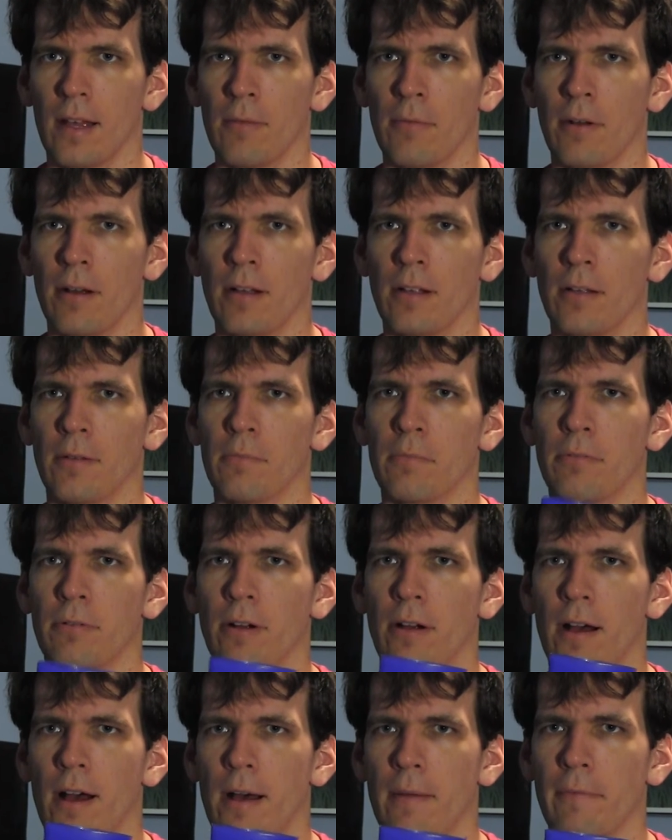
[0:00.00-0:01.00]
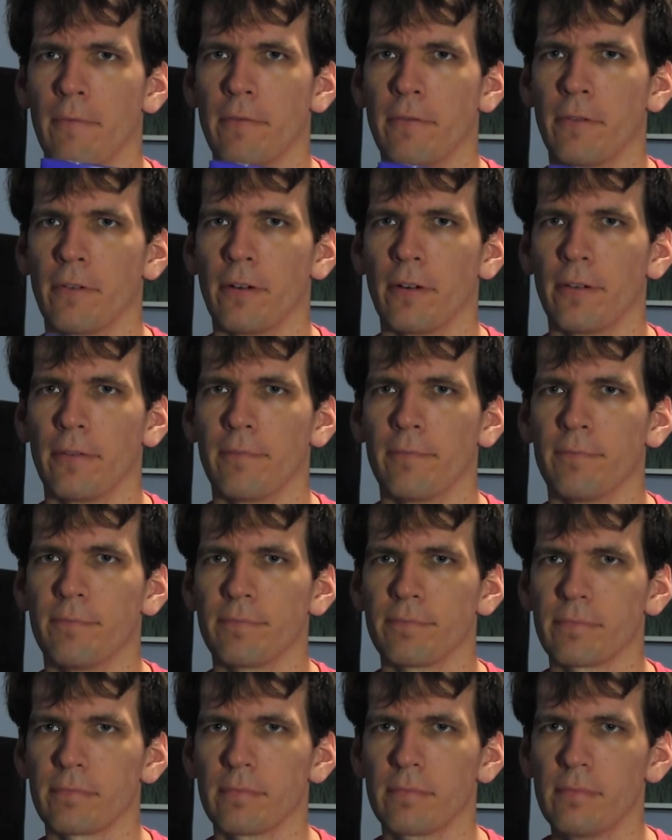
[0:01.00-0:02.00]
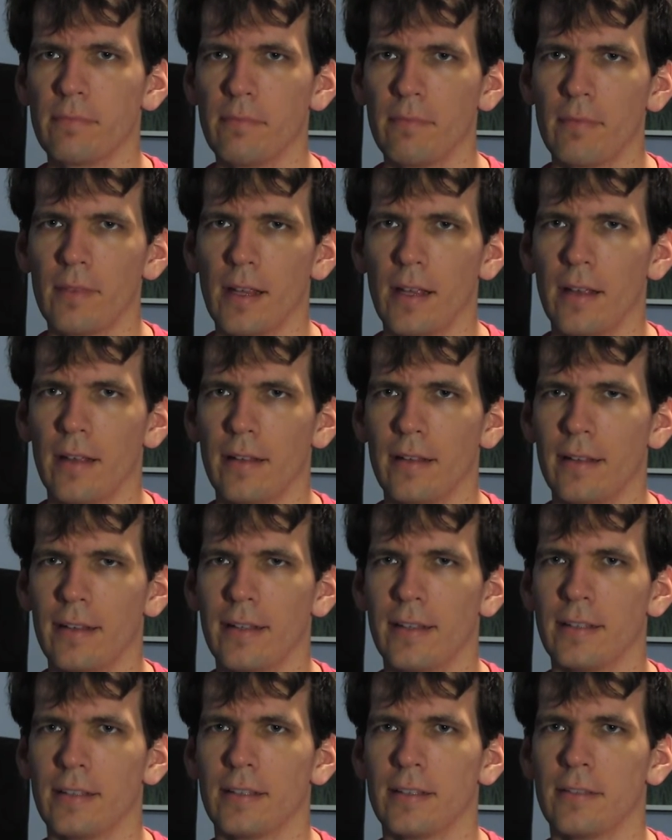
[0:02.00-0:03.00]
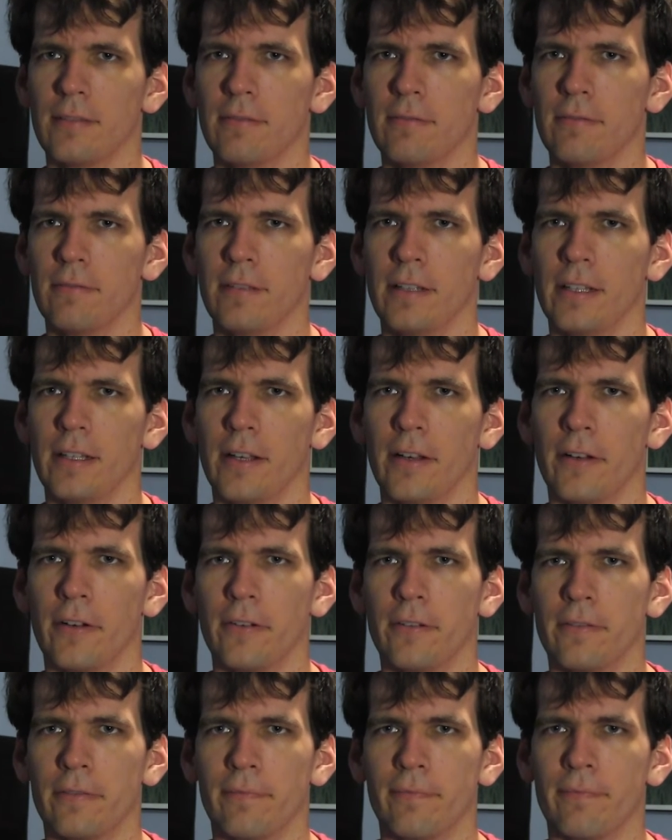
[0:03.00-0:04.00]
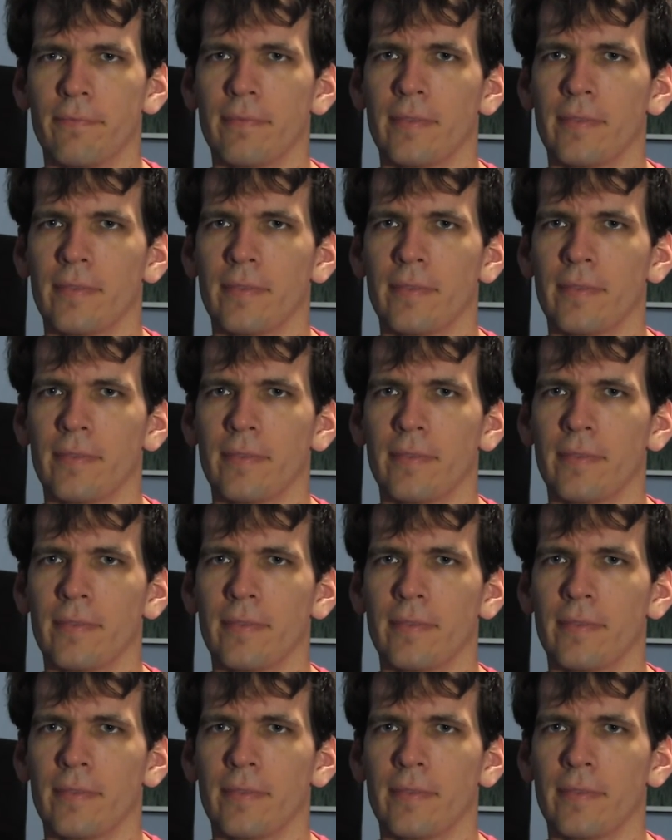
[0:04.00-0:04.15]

I brought a prop for this video